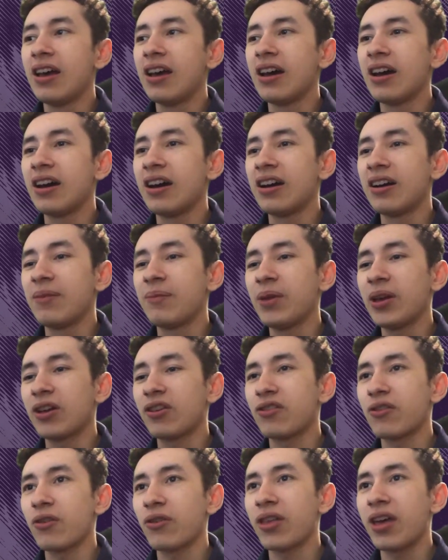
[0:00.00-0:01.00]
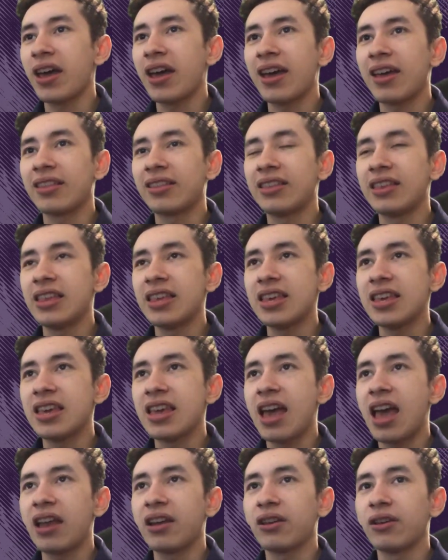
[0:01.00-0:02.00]
uh, make sure that at the
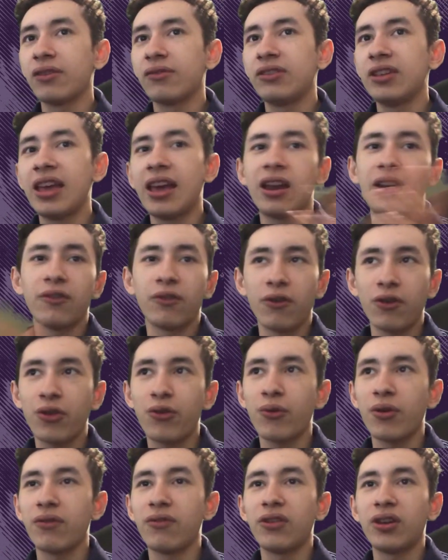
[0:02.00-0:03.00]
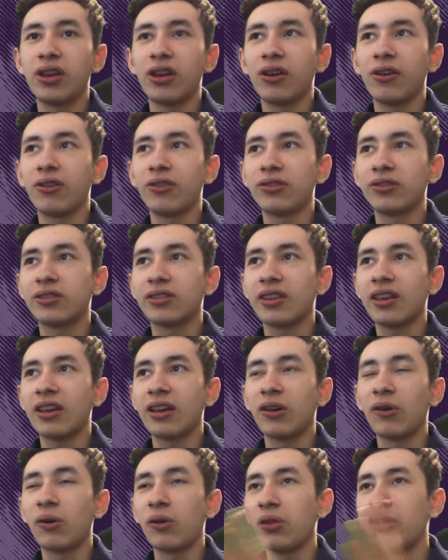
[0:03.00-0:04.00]
end of the anniversary videos,
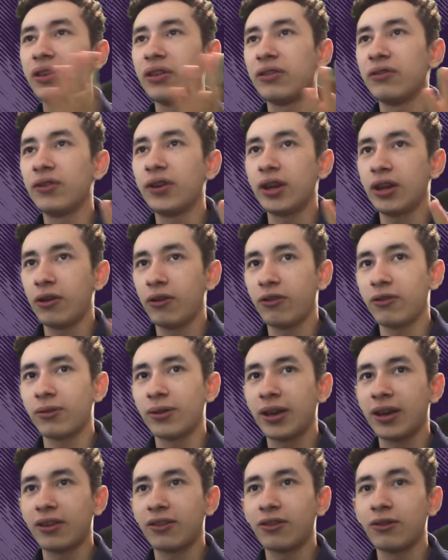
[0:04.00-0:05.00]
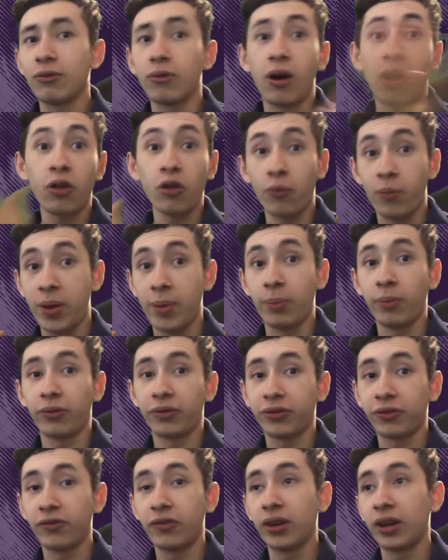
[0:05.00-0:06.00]
uh, all the videos link to other
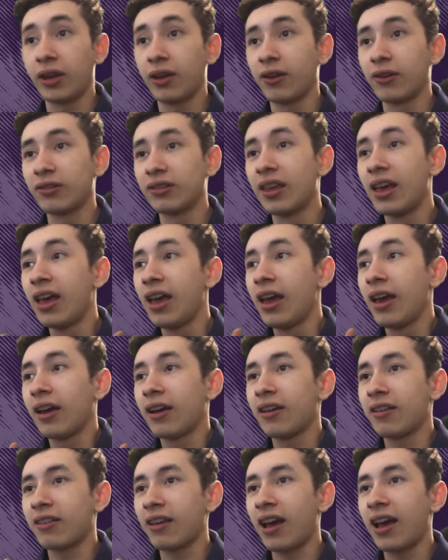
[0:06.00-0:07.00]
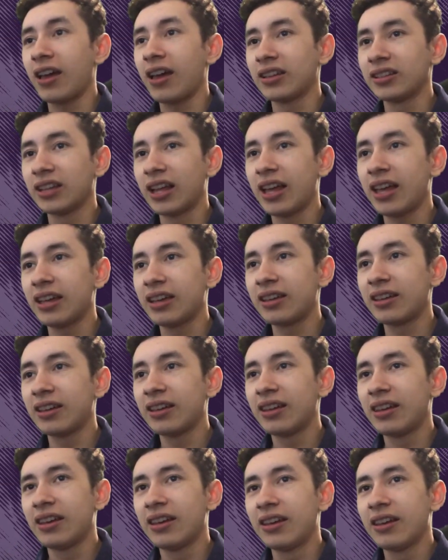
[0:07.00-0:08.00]
people's videos, because I like
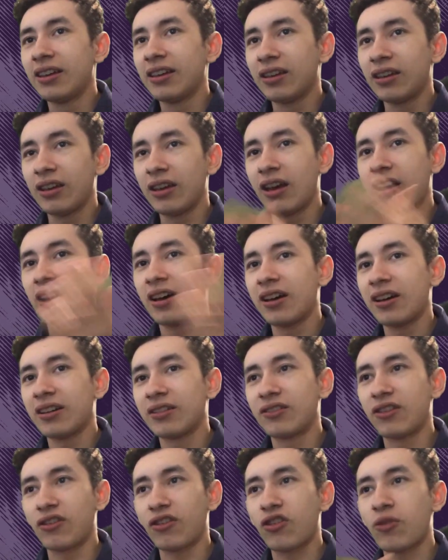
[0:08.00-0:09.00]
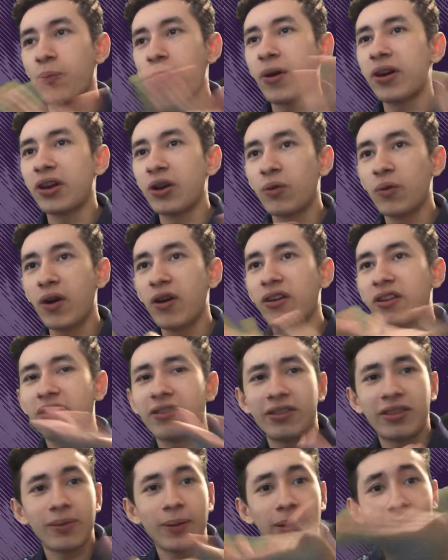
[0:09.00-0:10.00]
uh, just spreading awareness
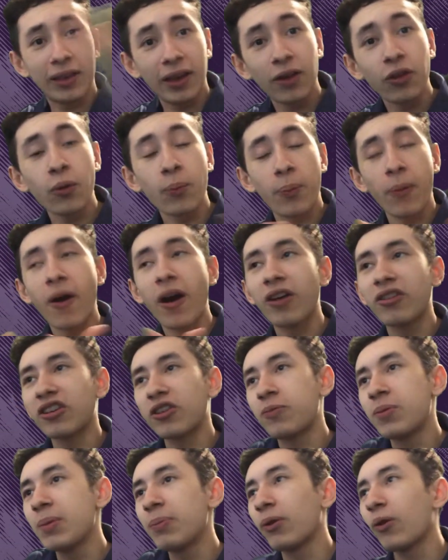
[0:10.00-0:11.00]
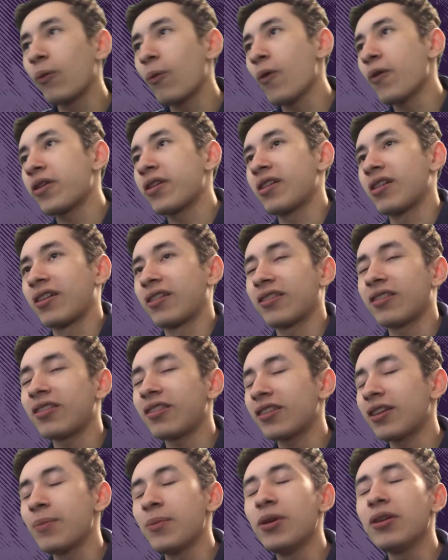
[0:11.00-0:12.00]
of the, the other projects people are working on because this
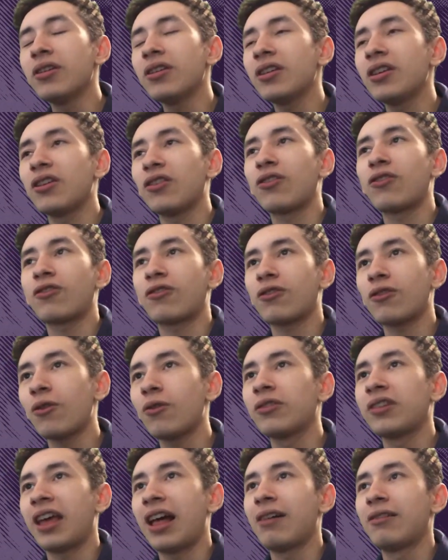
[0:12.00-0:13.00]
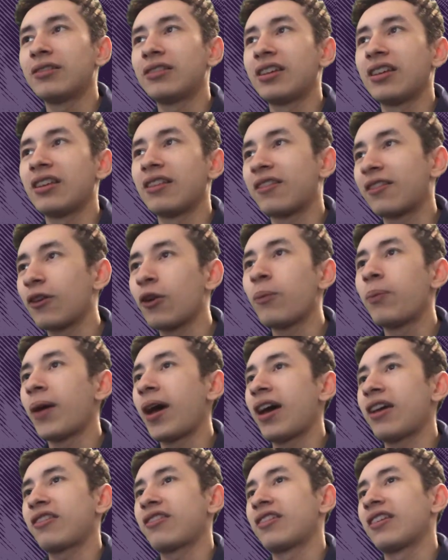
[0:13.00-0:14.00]
community is so talented and so
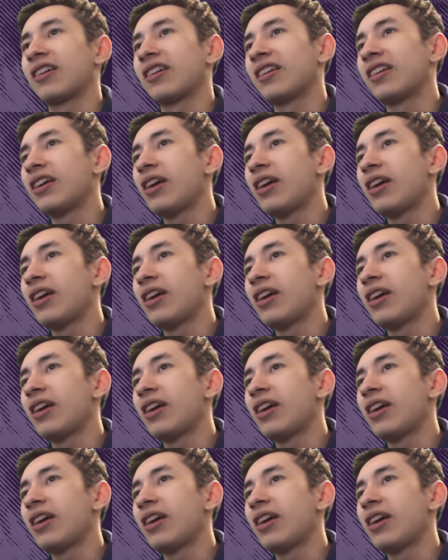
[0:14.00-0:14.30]
passionate,